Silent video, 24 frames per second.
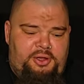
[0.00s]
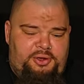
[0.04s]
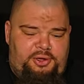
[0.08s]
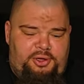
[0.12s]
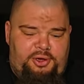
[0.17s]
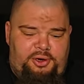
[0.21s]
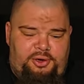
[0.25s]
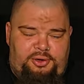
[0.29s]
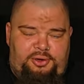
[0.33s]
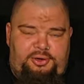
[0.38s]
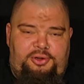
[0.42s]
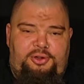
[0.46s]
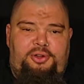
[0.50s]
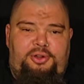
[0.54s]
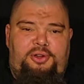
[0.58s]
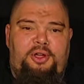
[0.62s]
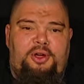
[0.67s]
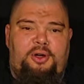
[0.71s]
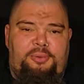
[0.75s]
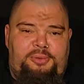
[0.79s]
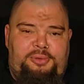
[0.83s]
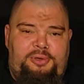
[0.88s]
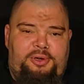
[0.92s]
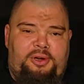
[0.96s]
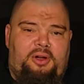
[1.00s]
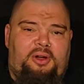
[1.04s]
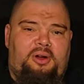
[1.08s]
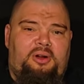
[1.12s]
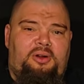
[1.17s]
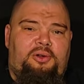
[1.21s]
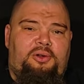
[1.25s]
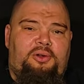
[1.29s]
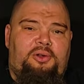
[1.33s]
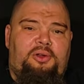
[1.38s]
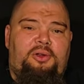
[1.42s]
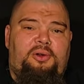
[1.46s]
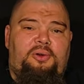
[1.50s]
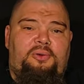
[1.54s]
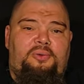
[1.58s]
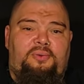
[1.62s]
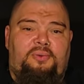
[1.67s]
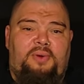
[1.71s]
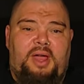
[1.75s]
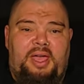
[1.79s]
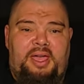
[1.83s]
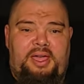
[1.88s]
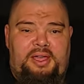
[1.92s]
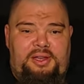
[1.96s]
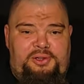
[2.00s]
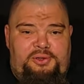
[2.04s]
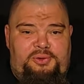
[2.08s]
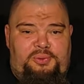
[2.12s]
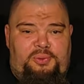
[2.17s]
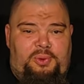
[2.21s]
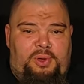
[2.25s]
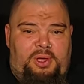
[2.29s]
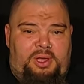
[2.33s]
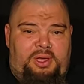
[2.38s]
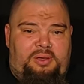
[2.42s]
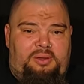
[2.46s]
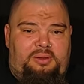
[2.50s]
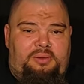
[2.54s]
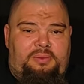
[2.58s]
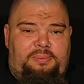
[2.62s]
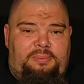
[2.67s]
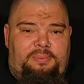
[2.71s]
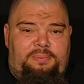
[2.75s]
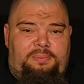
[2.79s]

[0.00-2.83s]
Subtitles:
to your dope chart or your range wheel.